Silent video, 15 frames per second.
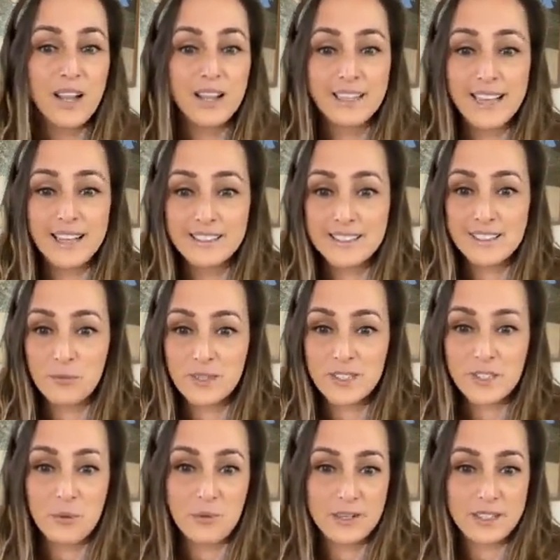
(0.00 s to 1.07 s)
again, so we
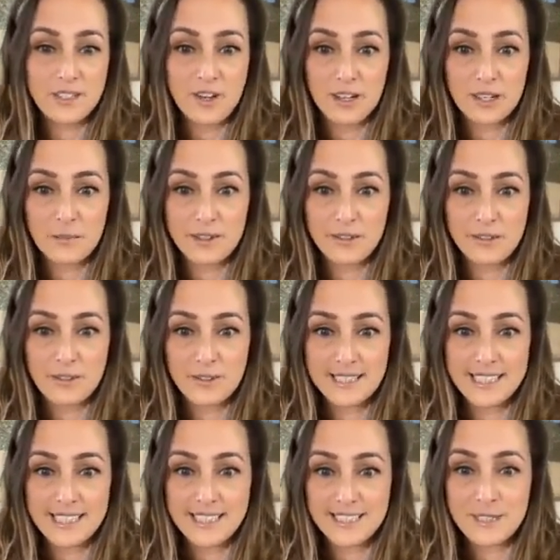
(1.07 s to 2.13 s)
don't want to talk about those
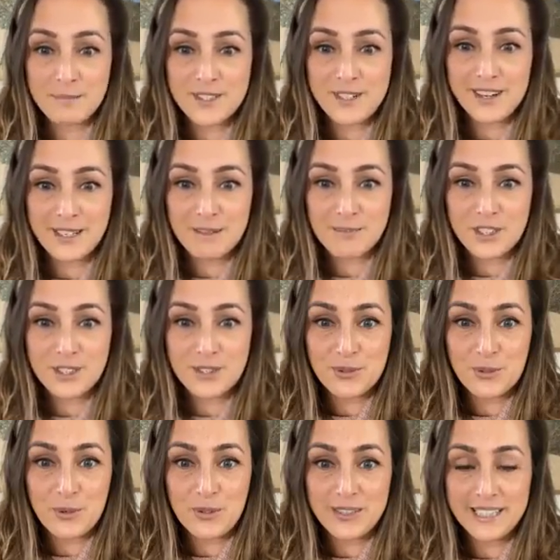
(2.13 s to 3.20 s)
things. I'm sorry, I'm
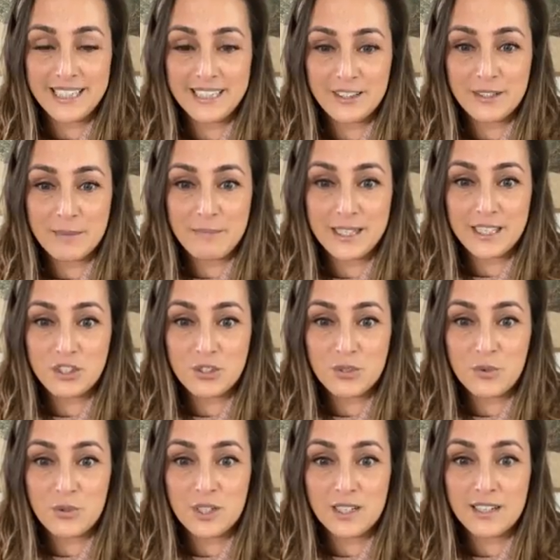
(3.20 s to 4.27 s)
just scrolling here to make
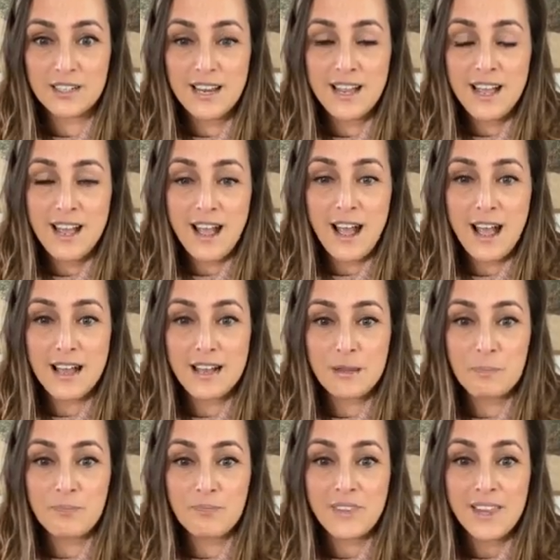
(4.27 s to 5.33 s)
sure.
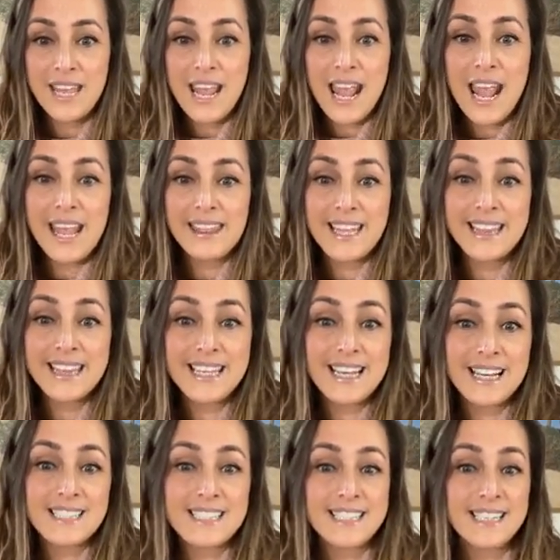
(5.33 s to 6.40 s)
And then the
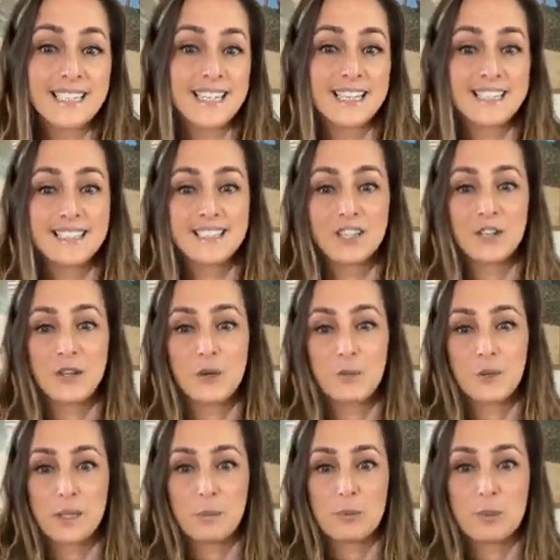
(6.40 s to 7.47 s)
next thing is, you know,
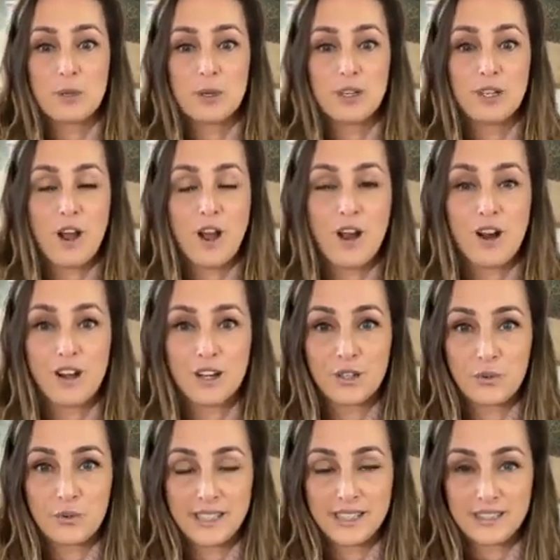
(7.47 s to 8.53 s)
people are
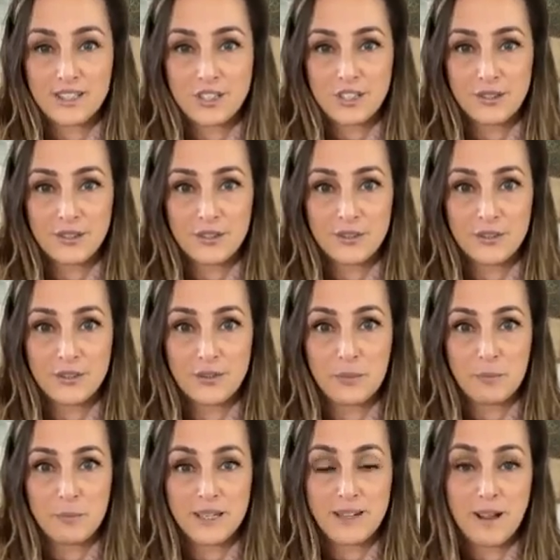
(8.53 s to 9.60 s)
going
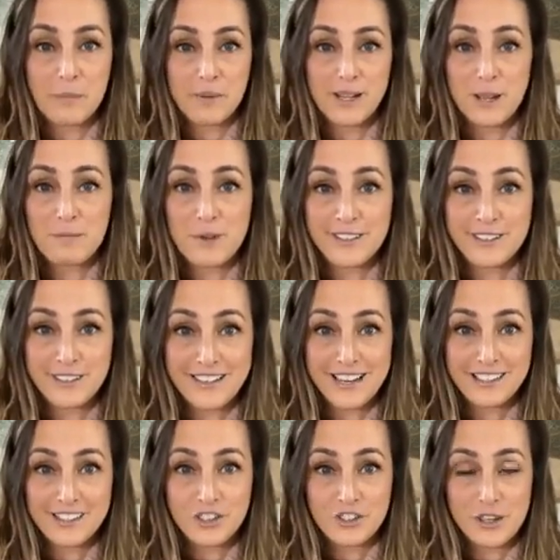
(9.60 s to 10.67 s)
to be coming up on their
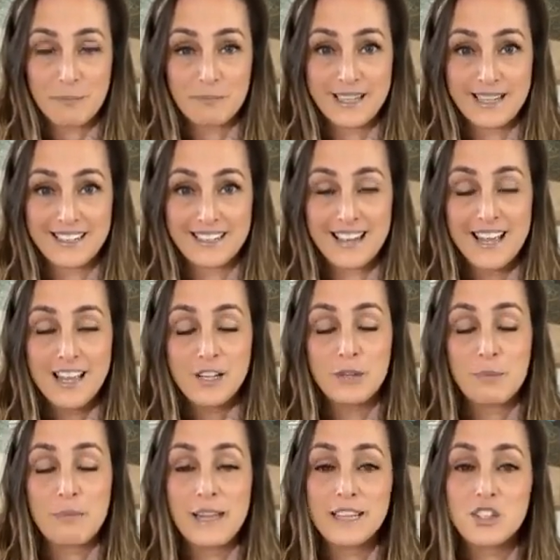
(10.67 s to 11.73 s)
next shipment.
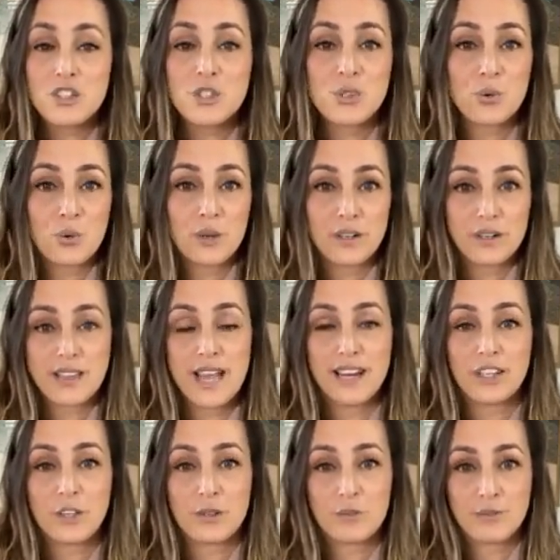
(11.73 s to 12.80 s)
Make sure
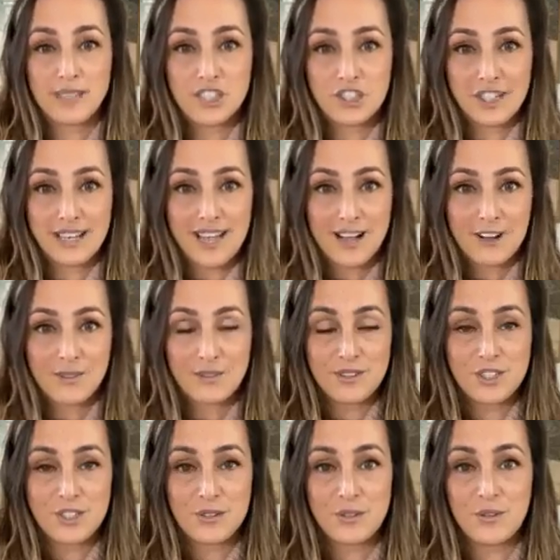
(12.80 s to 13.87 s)
that you're reaching out
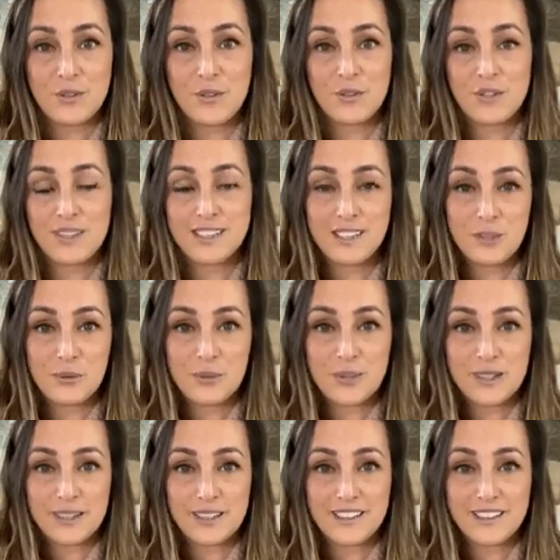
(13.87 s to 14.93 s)
to
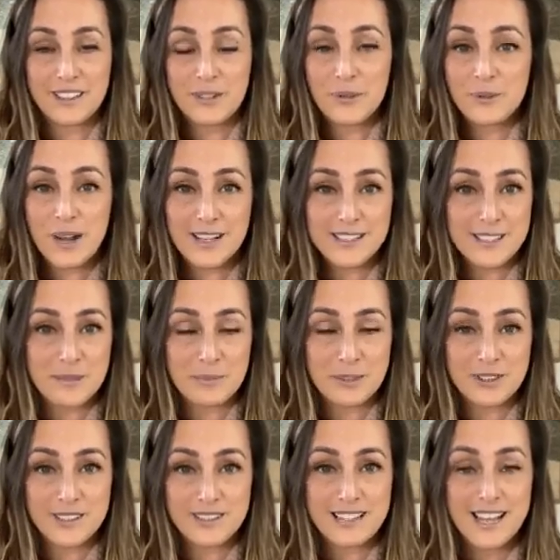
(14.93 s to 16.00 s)
your new
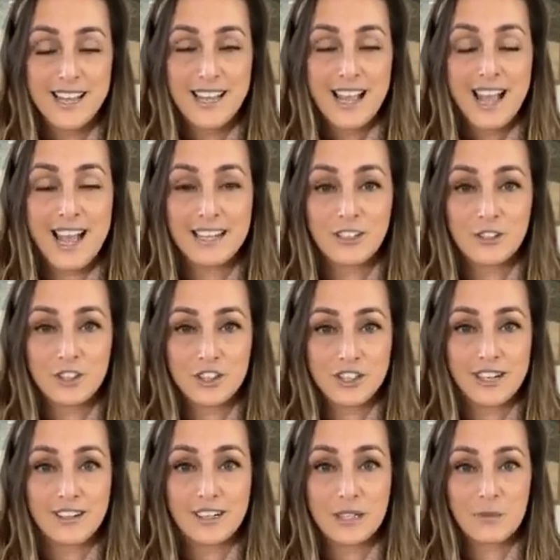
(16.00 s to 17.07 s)
customers and you're
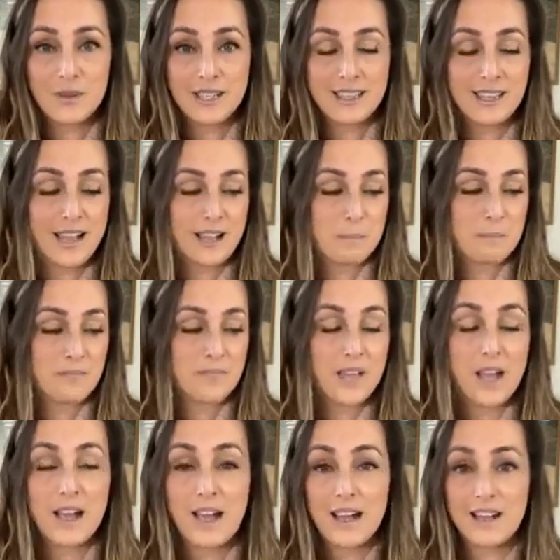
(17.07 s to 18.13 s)
sharing with them
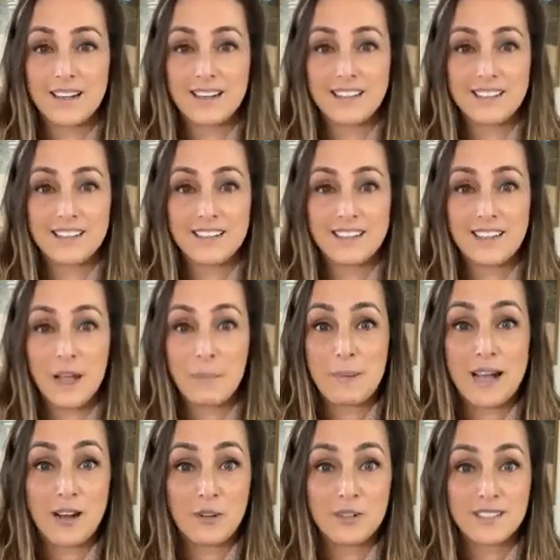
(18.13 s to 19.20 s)

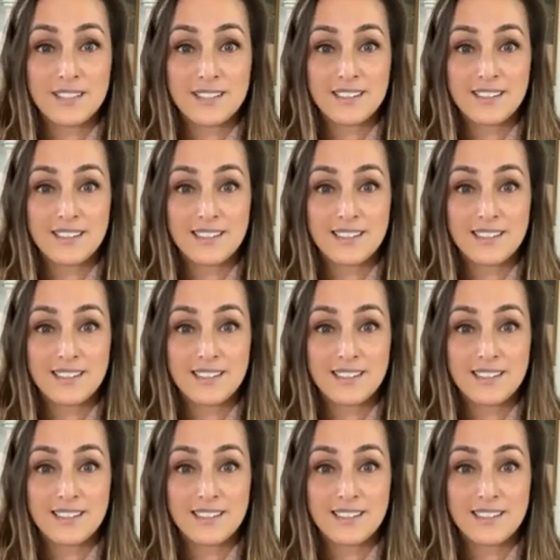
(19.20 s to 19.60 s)
about